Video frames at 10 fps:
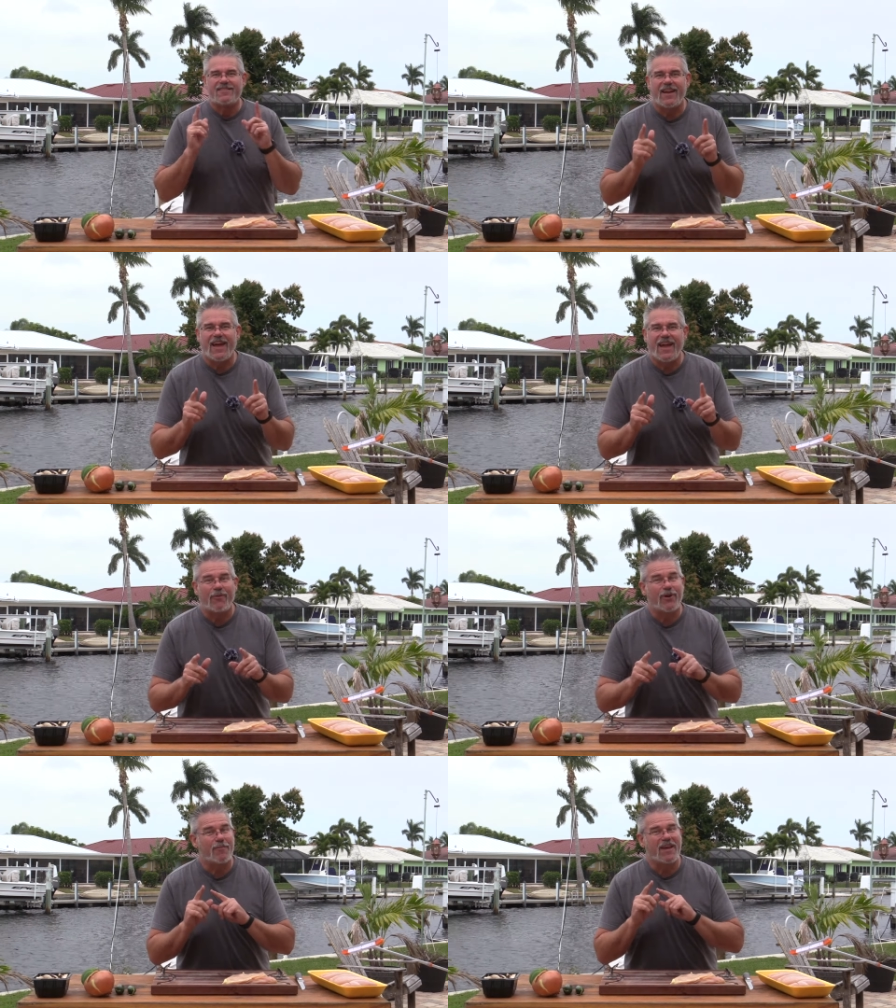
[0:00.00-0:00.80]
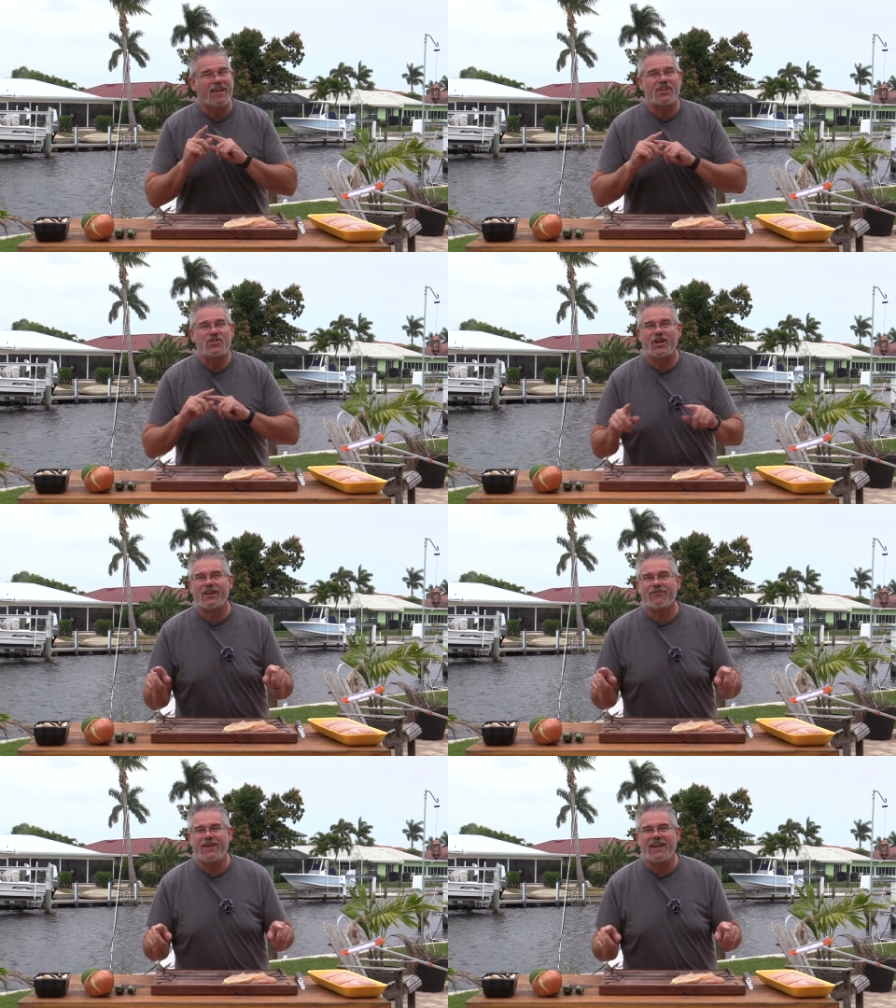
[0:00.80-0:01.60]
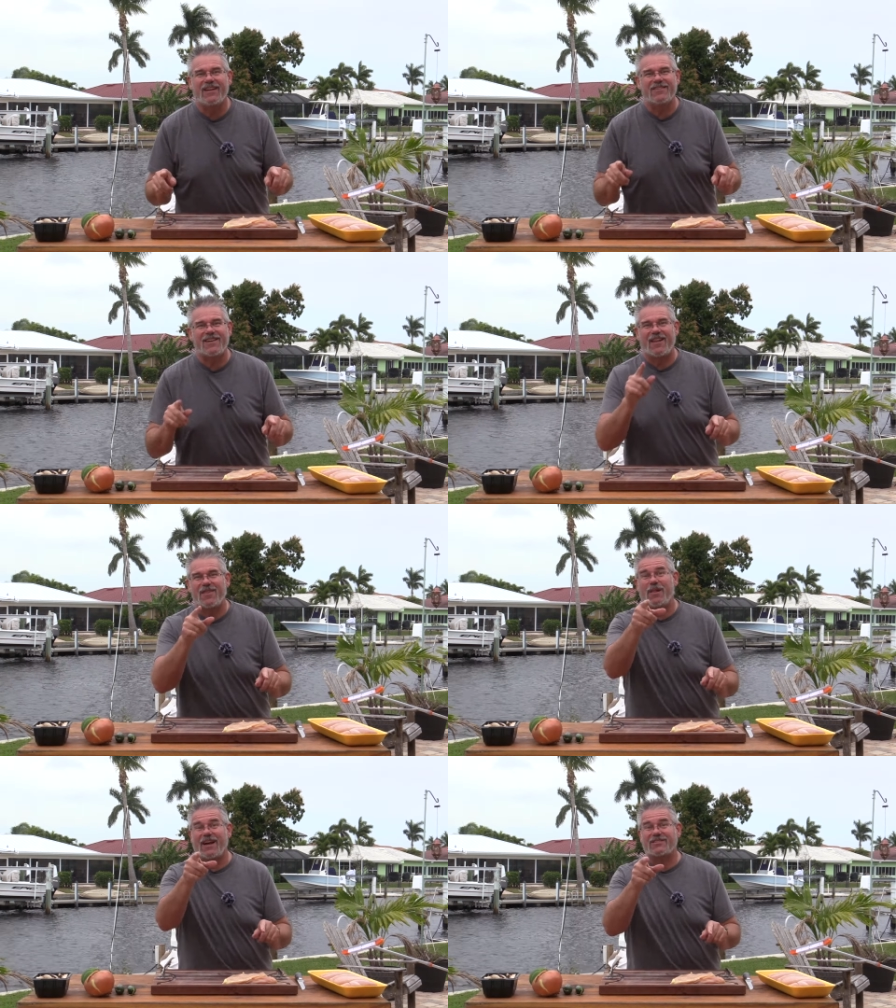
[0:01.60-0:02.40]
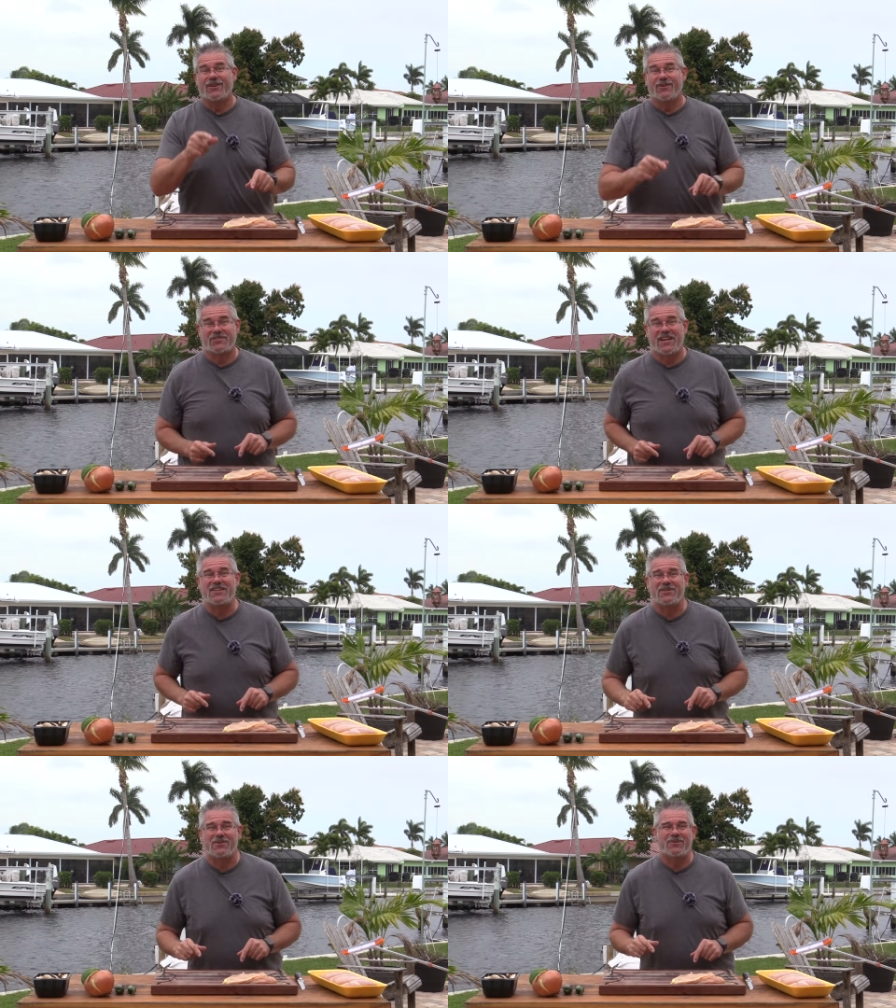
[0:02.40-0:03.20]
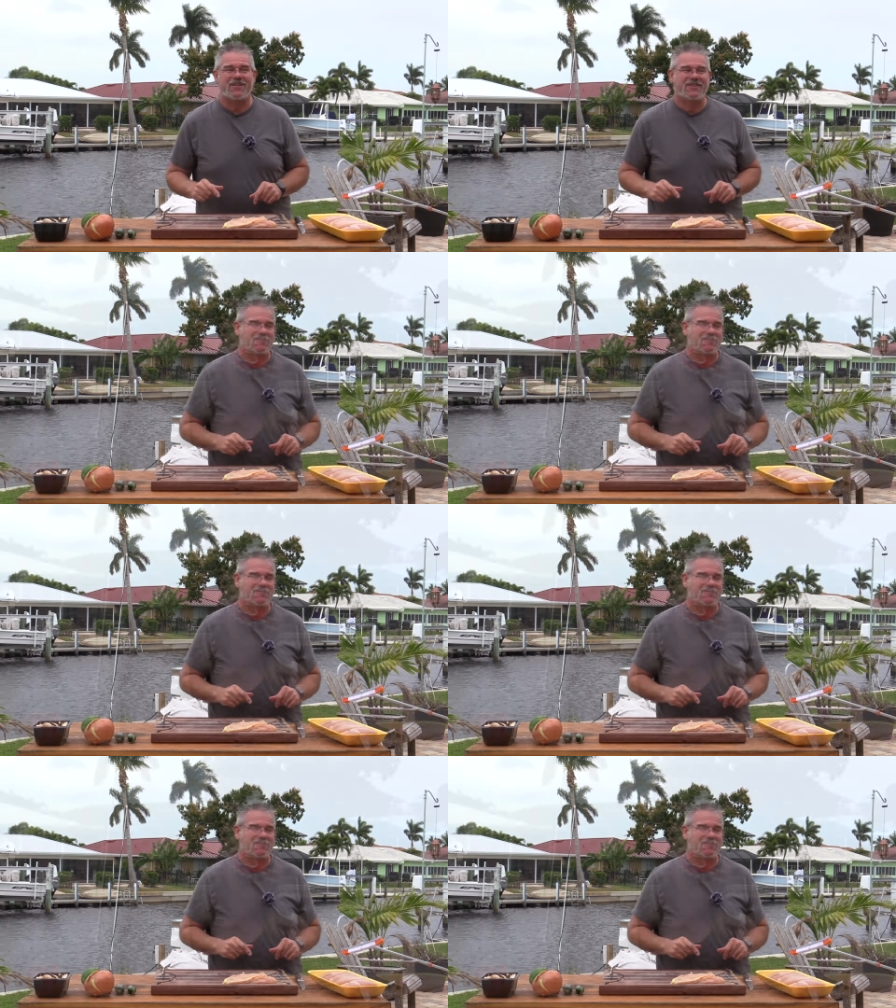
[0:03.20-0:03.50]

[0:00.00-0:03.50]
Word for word: Today, we are making chicken fajitas out on the Blackstone. Stay tuned.